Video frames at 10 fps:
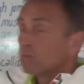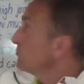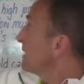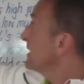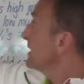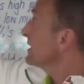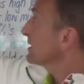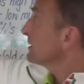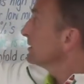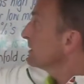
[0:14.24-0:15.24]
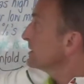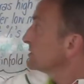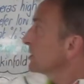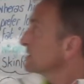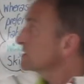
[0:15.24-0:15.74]
Red ink is
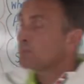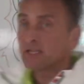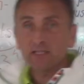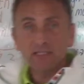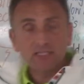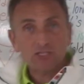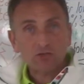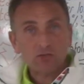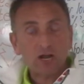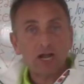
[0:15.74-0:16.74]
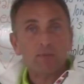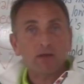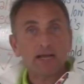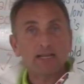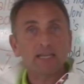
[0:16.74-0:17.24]
going to be the describe
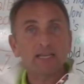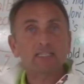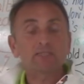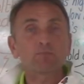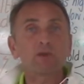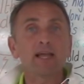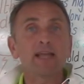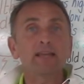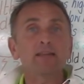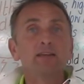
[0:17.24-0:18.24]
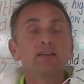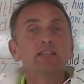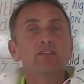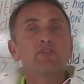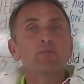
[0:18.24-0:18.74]
and the explain, the
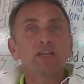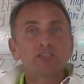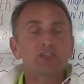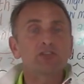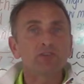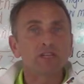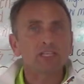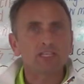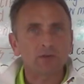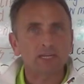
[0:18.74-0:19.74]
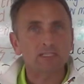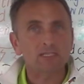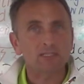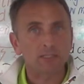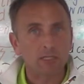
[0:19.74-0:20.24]
information you need to
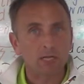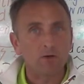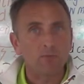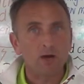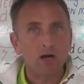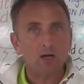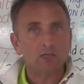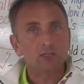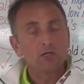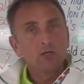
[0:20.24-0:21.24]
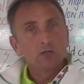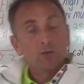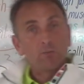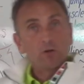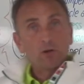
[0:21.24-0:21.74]
access the lower marks. The
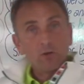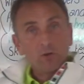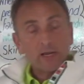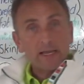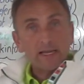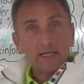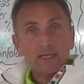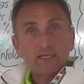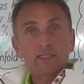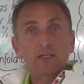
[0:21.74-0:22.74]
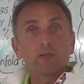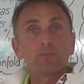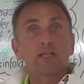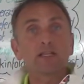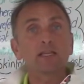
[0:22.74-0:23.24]
blue ink is going to
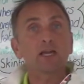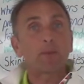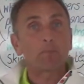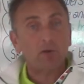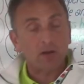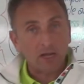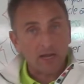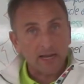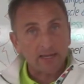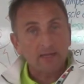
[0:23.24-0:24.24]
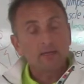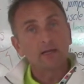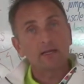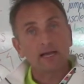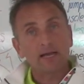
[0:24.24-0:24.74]
be the apply
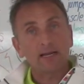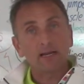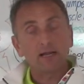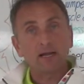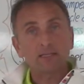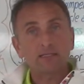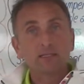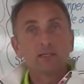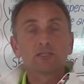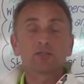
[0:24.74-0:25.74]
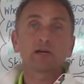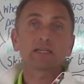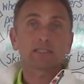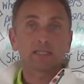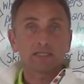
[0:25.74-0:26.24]
and analyse to
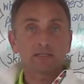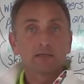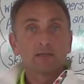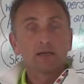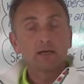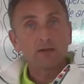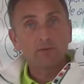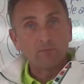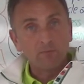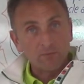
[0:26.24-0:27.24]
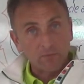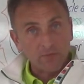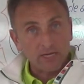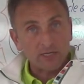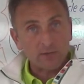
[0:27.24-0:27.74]
access the
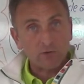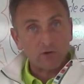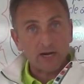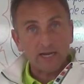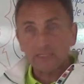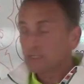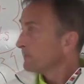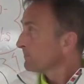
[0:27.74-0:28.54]
medium grades,